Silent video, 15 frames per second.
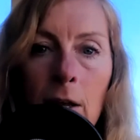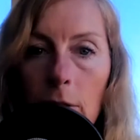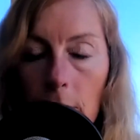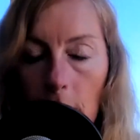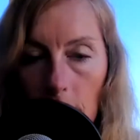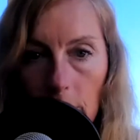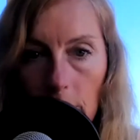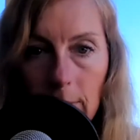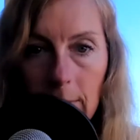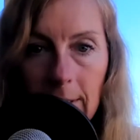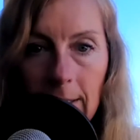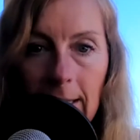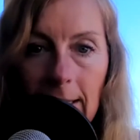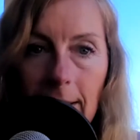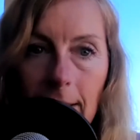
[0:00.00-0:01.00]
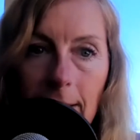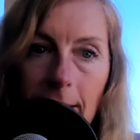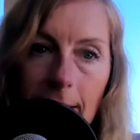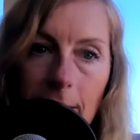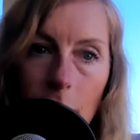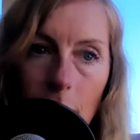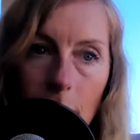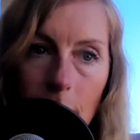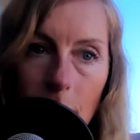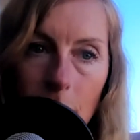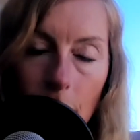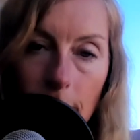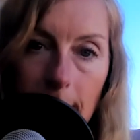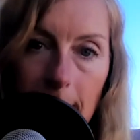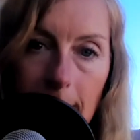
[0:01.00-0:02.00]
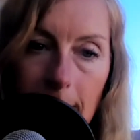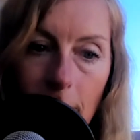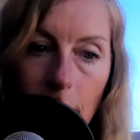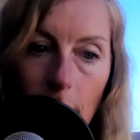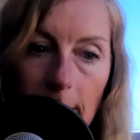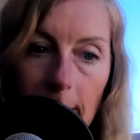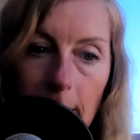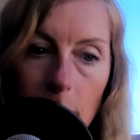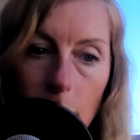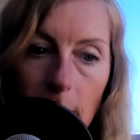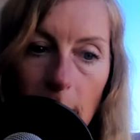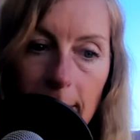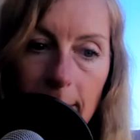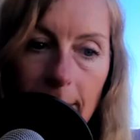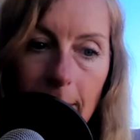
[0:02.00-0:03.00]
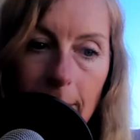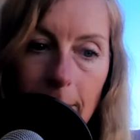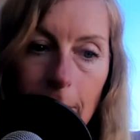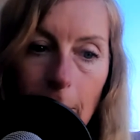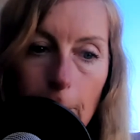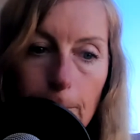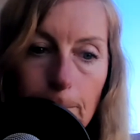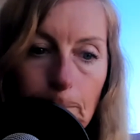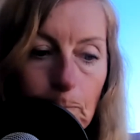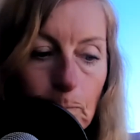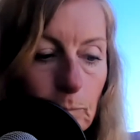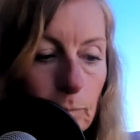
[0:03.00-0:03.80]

those hidden internal sources of chronic stress. So,